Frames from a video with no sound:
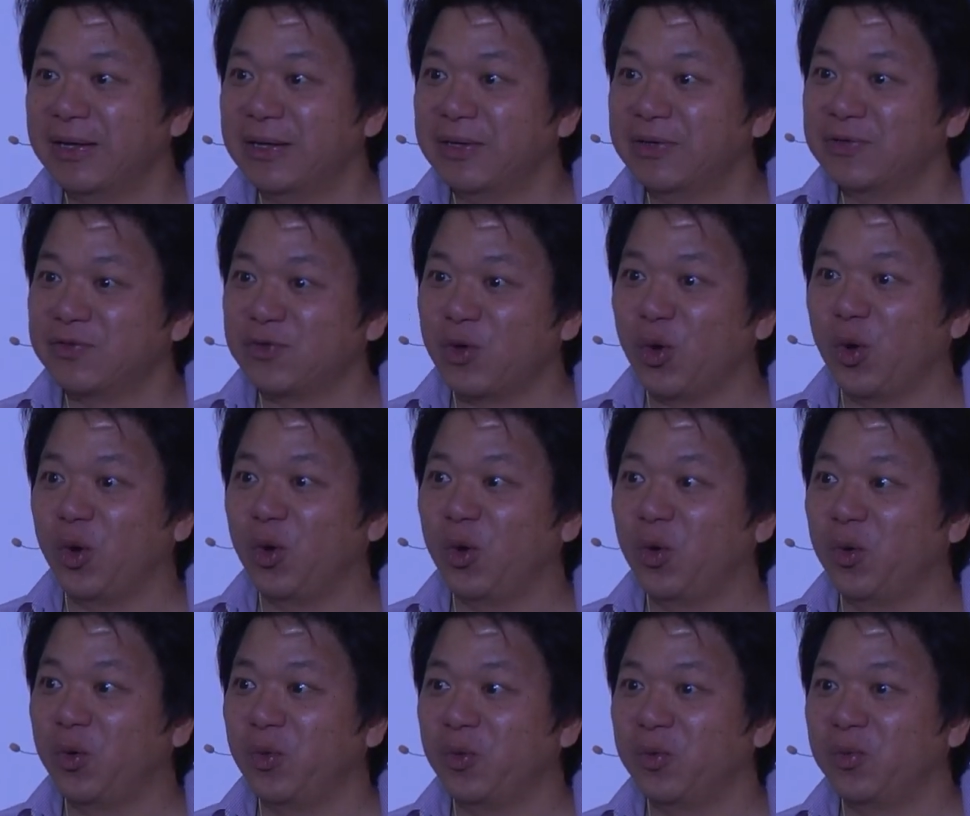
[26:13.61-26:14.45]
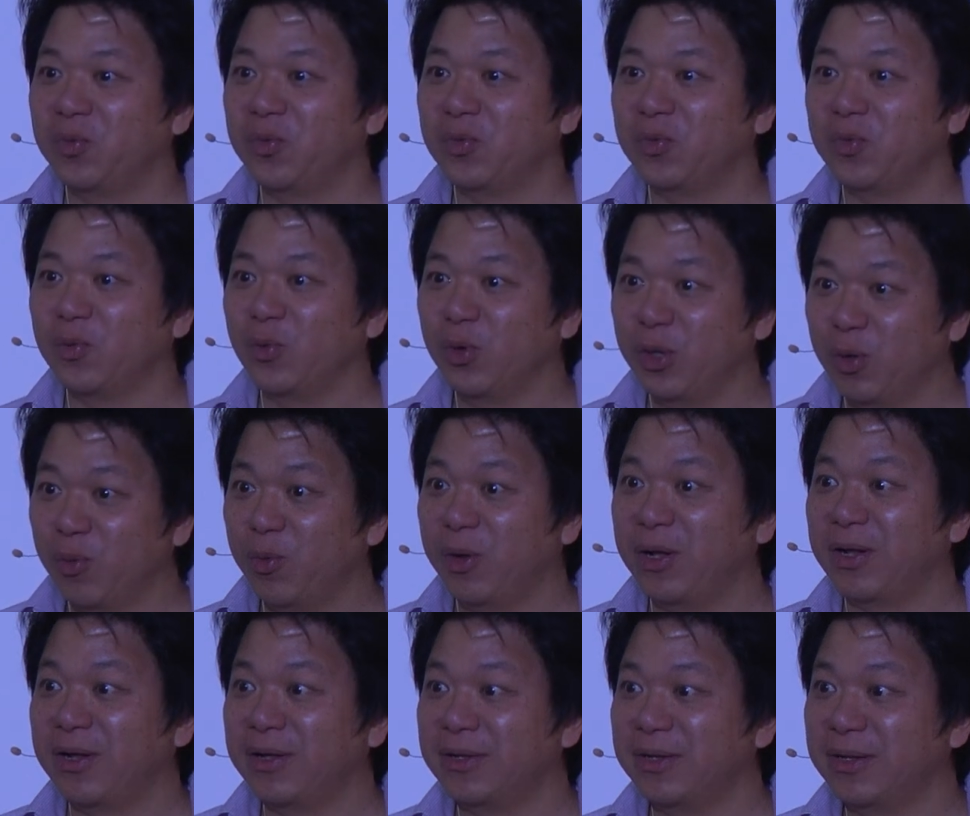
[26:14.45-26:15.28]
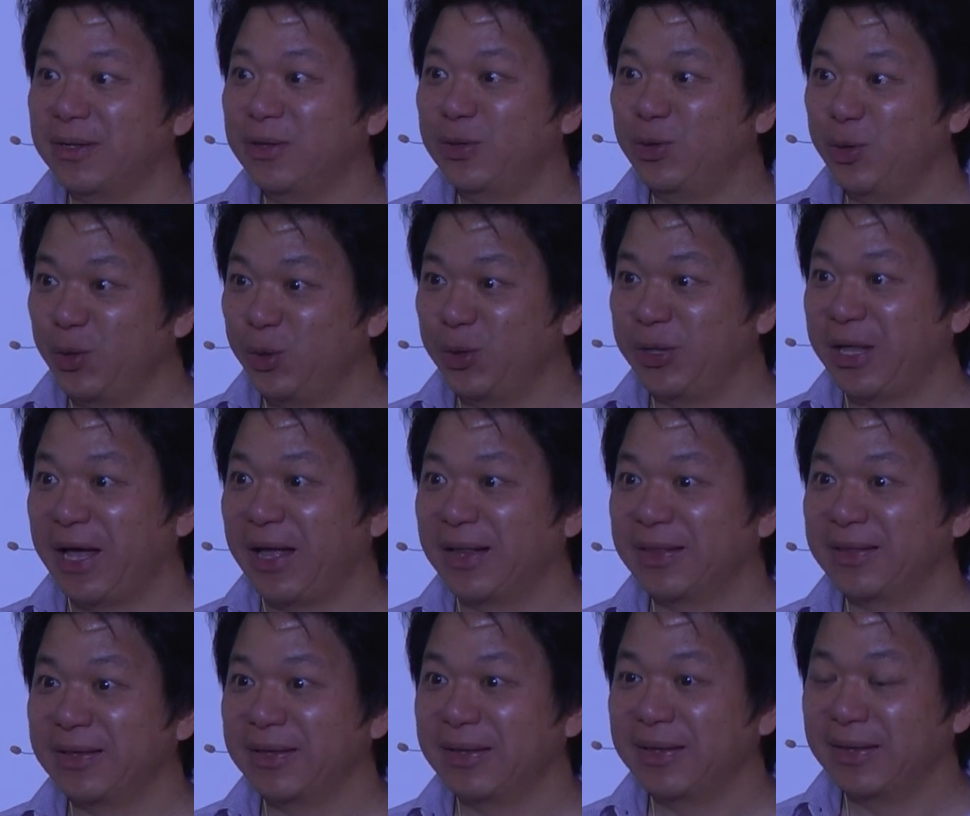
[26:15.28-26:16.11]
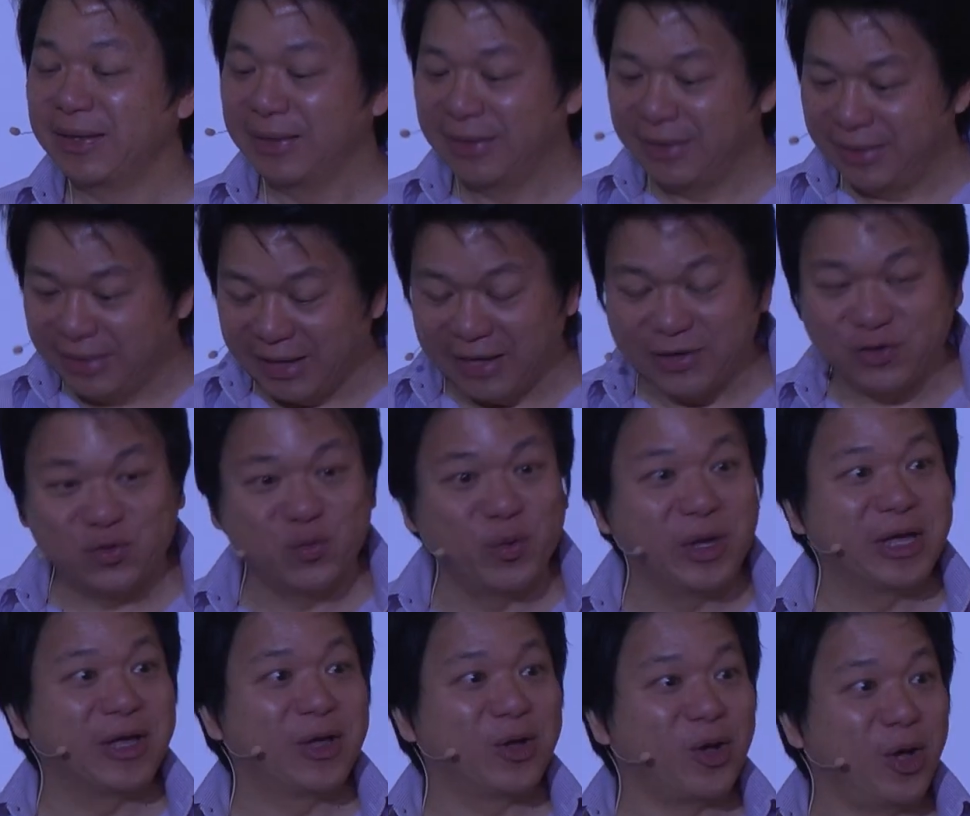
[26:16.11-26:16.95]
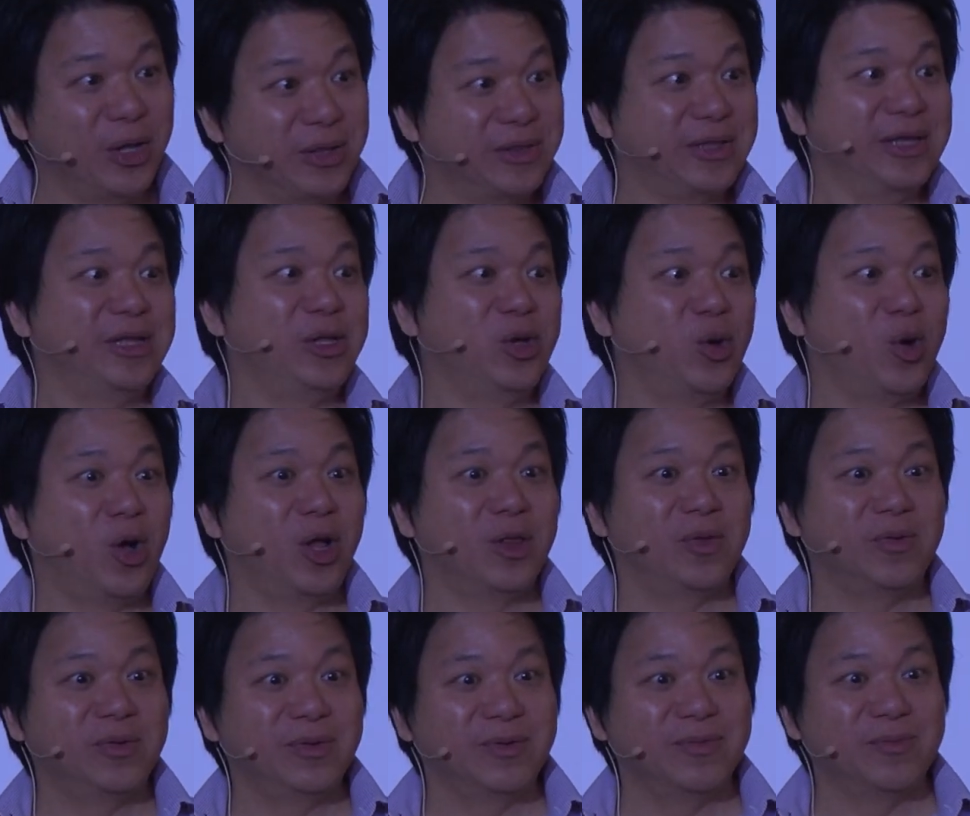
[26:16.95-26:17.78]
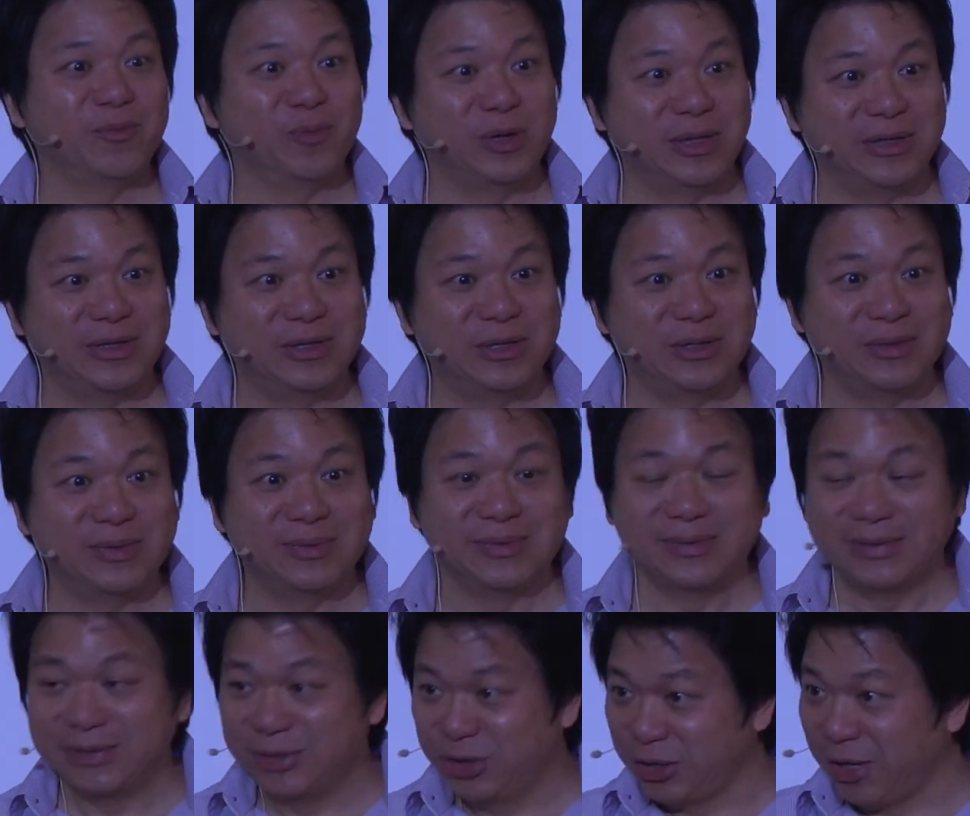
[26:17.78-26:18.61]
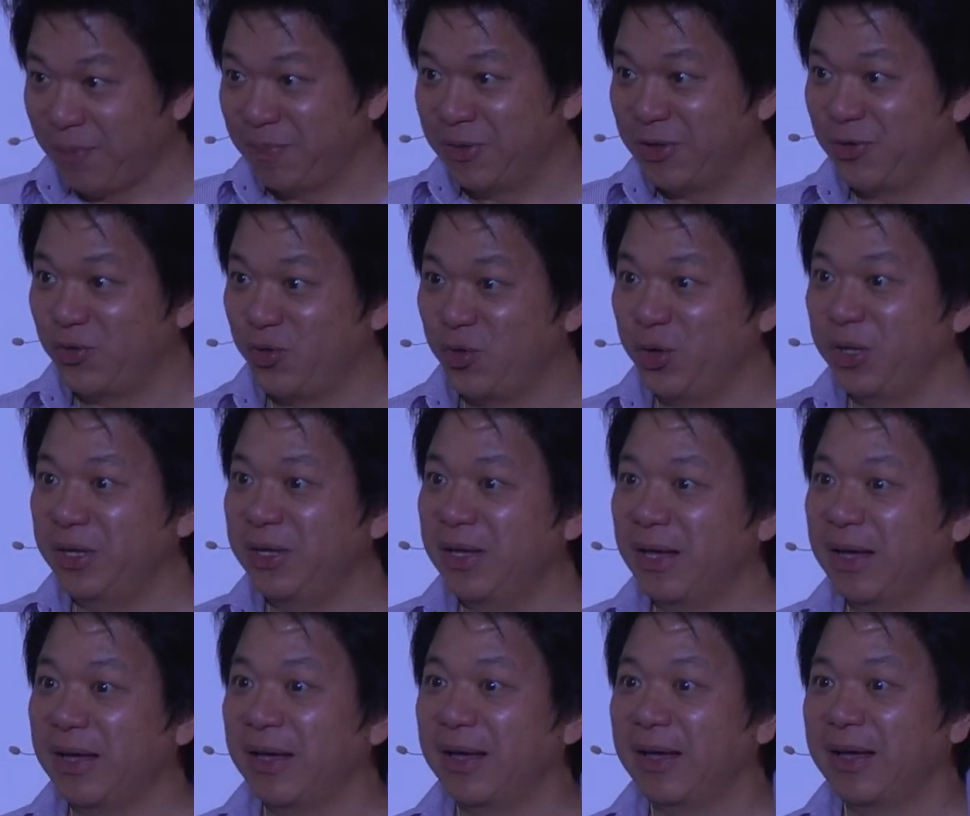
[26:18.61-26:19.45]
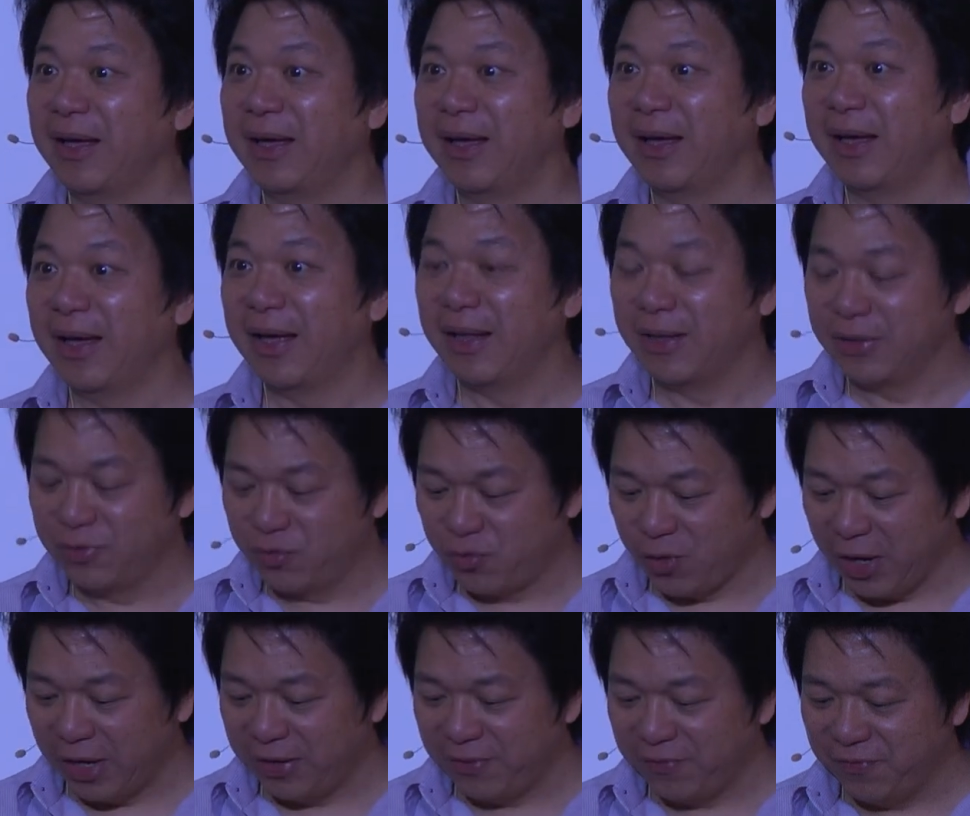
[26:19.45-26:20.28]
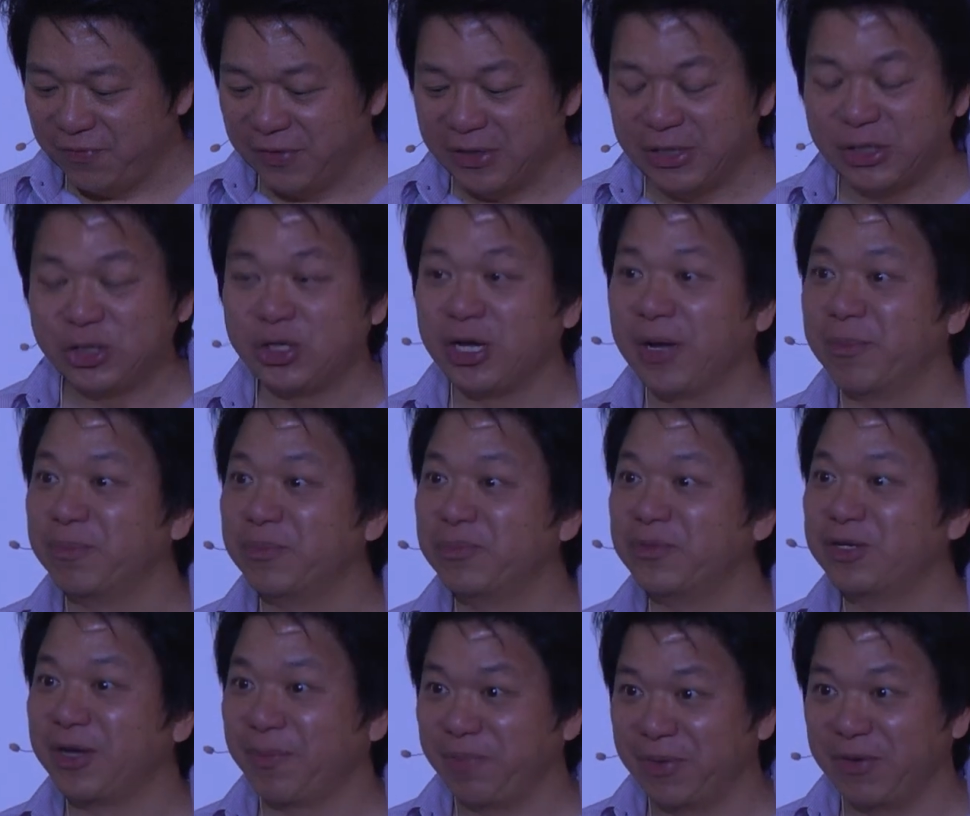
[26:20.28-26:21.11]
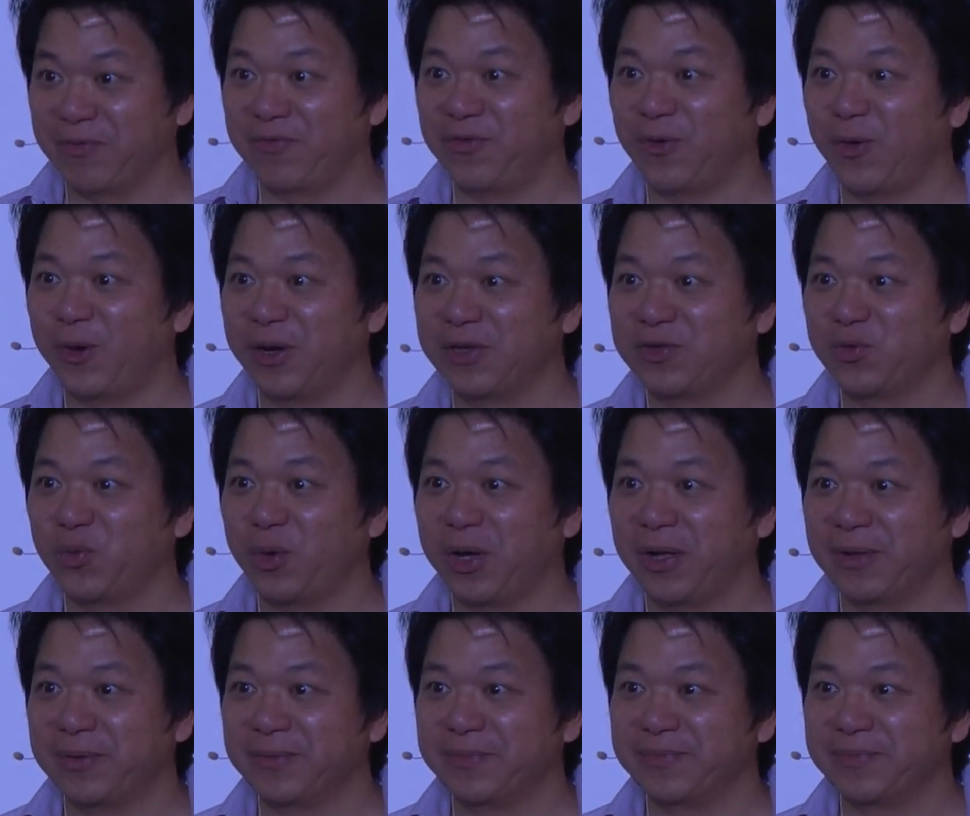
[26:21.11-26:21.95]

So we will do that next week, continue on with chapter 3 and try to finish up chapter 4 as well.